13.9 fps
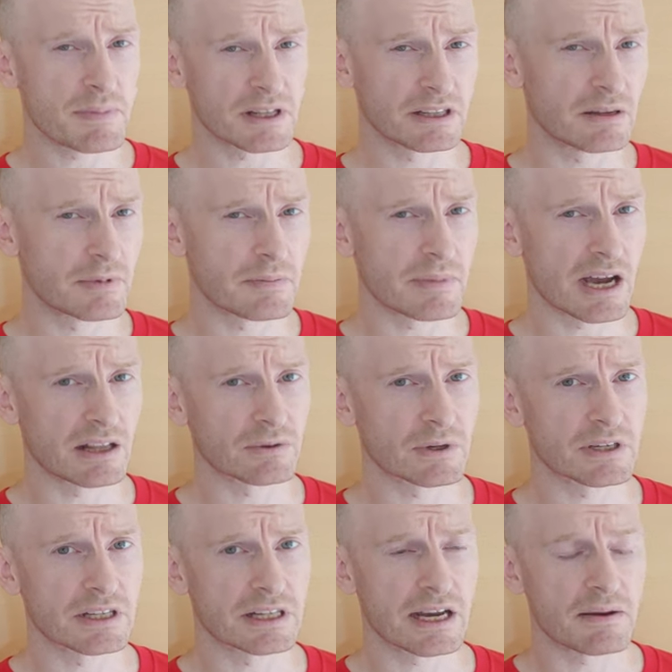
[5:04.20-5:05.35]
be a little bit mellower
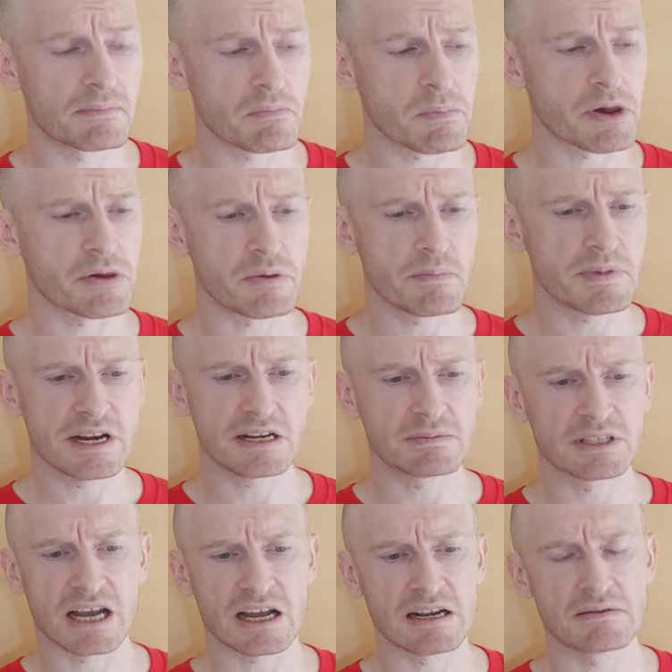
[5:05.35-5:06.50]
than that, but medium
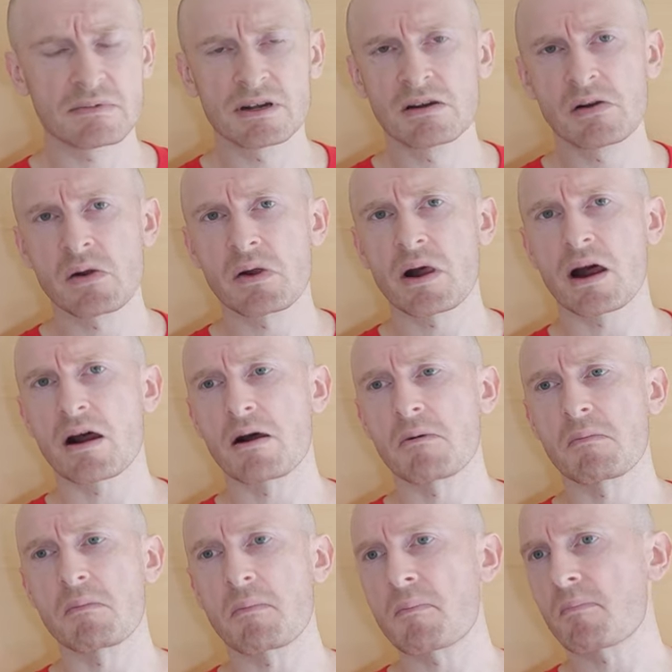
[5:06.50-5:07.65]
tannin.
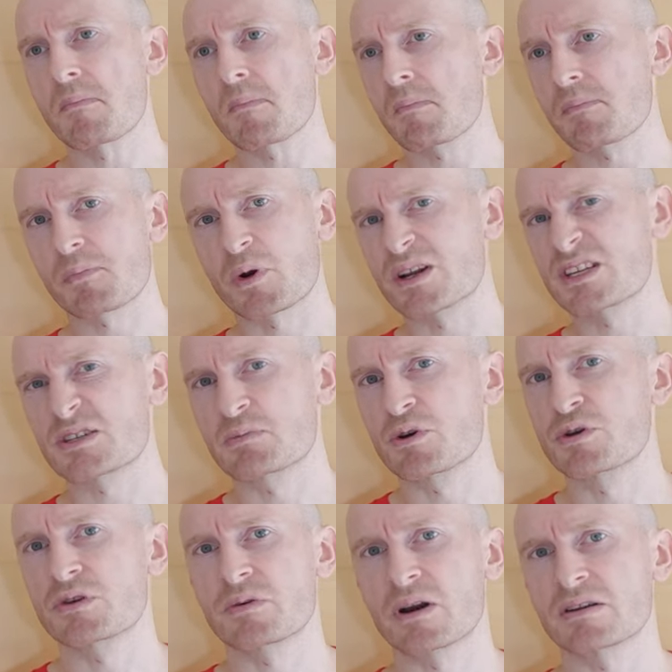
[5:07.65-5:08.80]
Um, quite
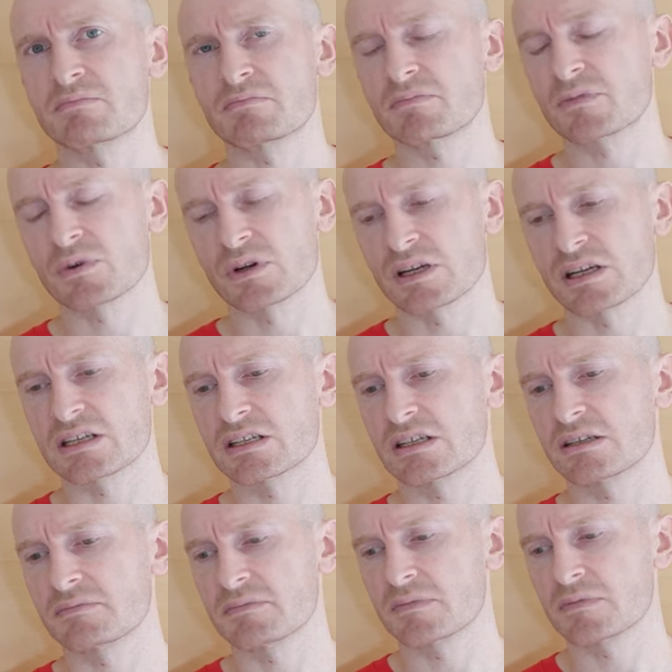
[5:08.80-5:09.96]
smooth, quite, quite
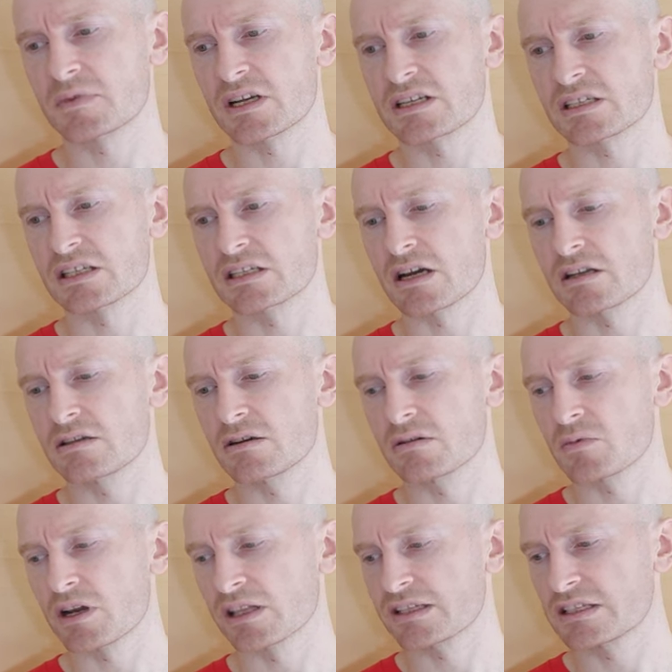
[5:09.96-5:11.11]
nicely nicely done though,
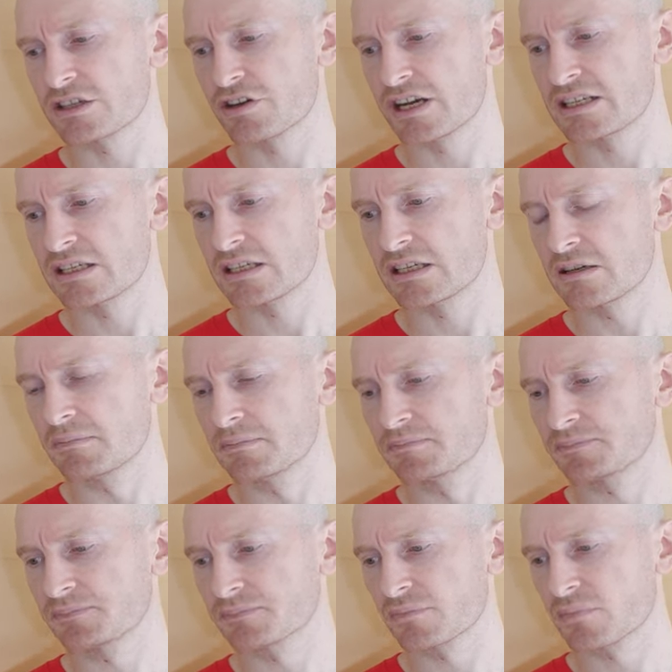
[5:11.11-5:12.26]
well integrated.
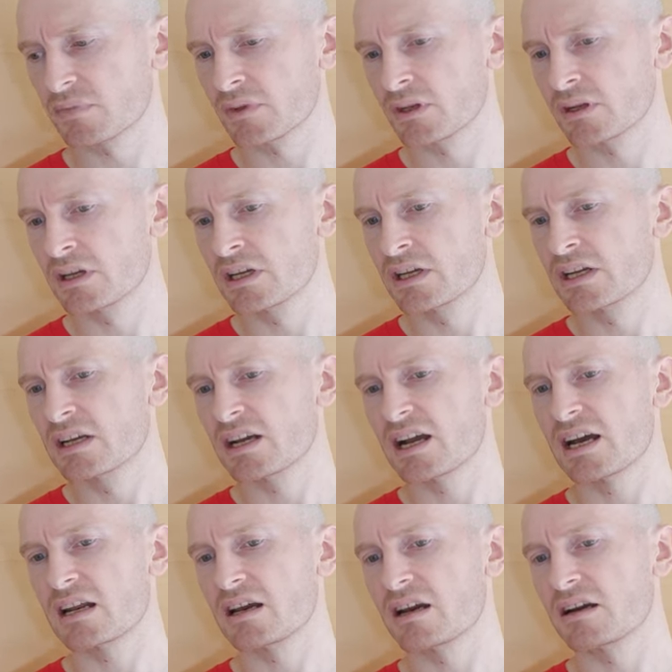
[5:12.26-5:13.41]

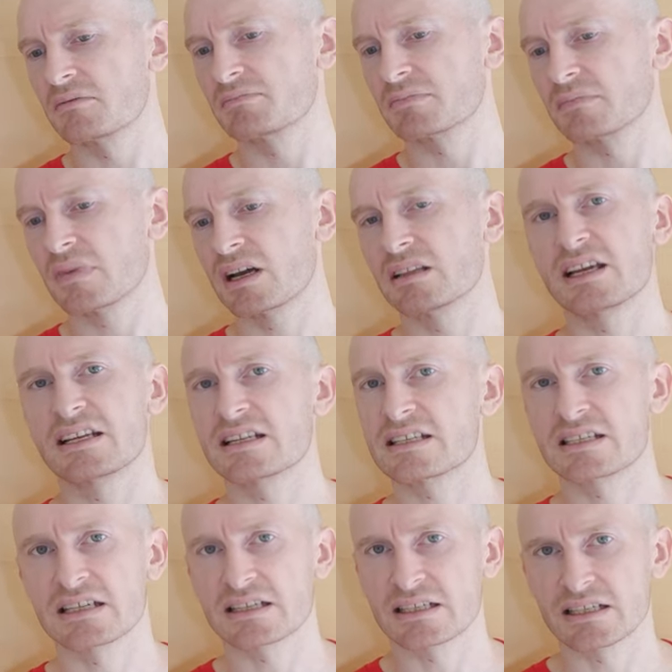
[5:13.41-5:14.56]
And uh, a light
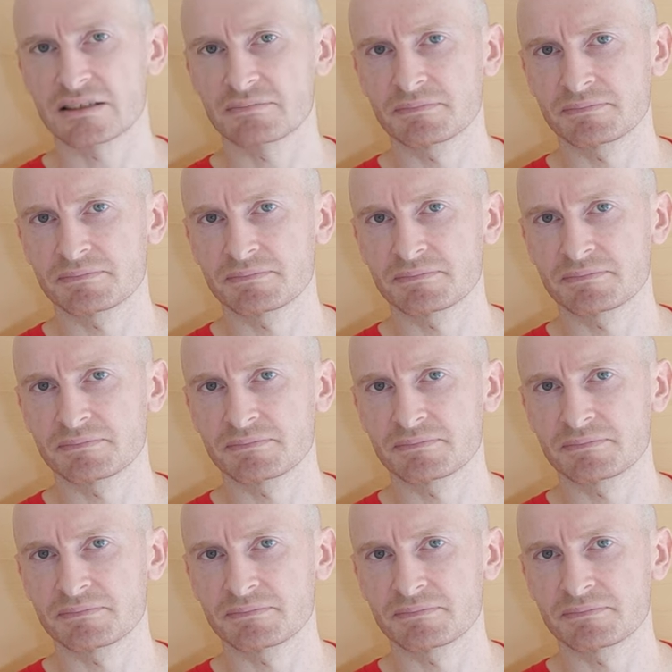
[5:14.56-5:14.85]
acidity.